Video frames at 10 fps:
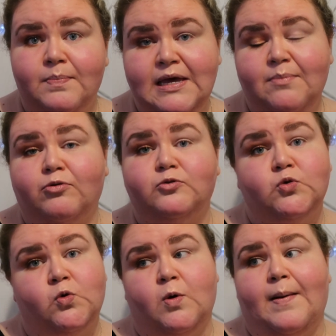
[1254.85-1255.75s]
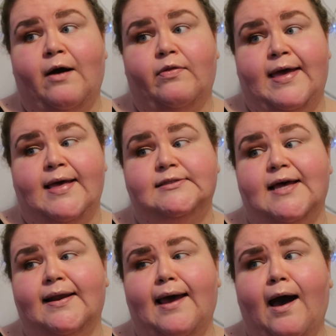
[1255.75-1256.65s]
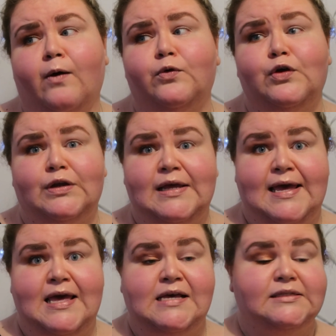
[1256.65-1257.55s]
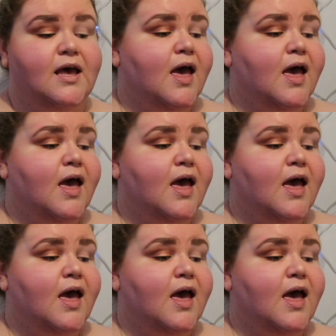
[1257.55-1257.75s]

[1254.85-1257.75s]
people talk about this and how good it is